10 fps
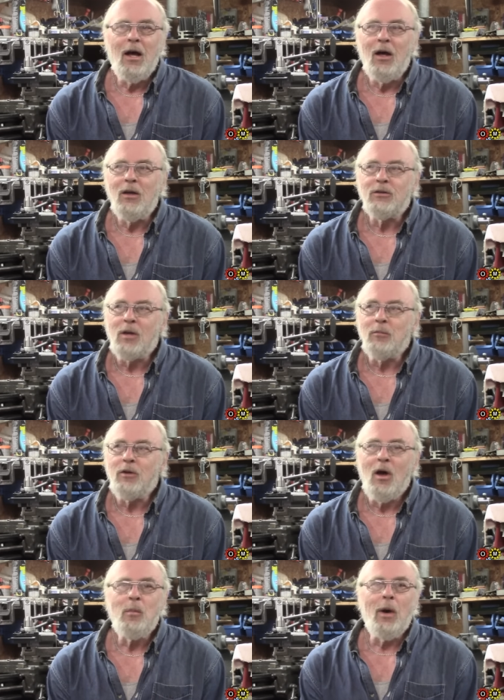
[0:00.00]
Some
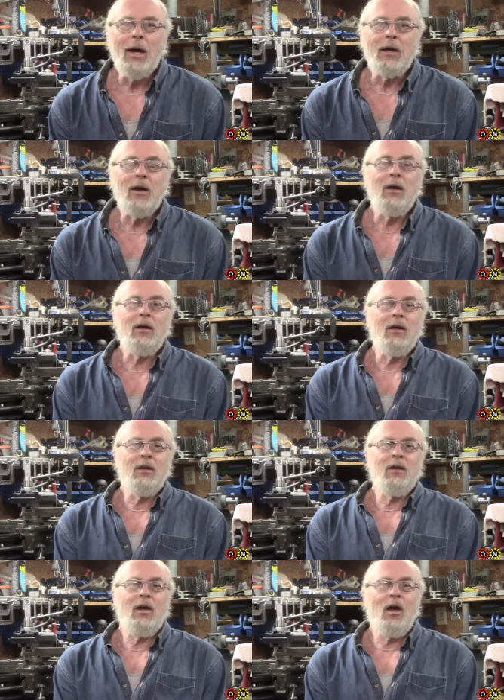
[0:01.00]
time back
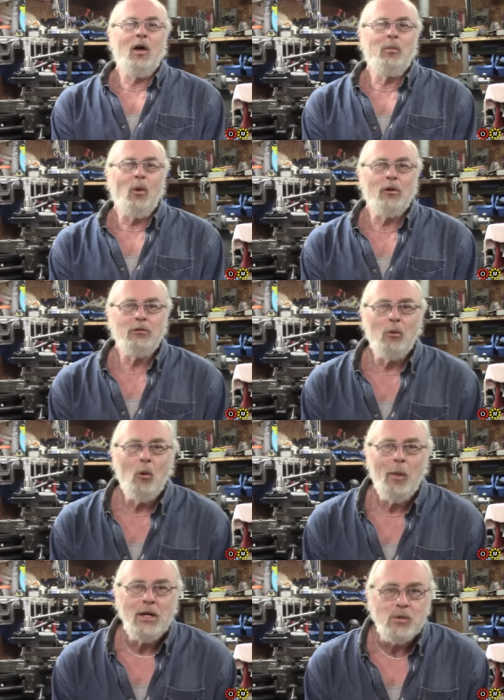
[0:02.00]
I bought a small
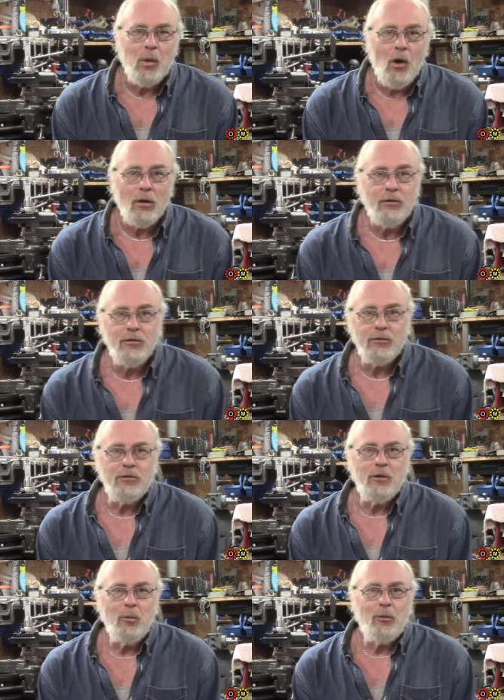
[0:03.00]
bench block, just a
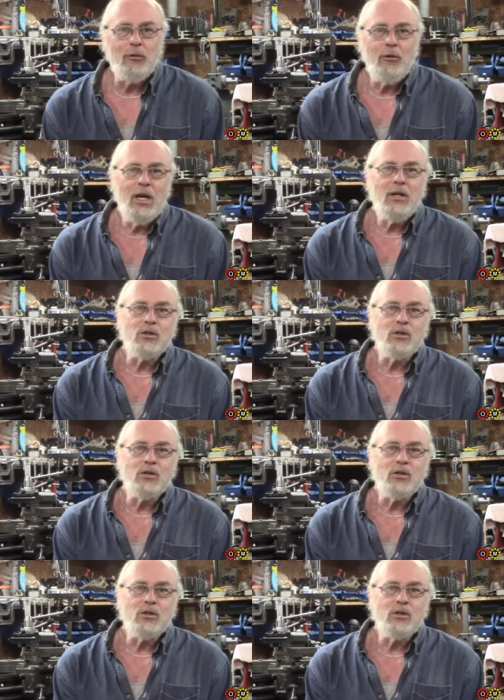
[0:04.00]
simple three inch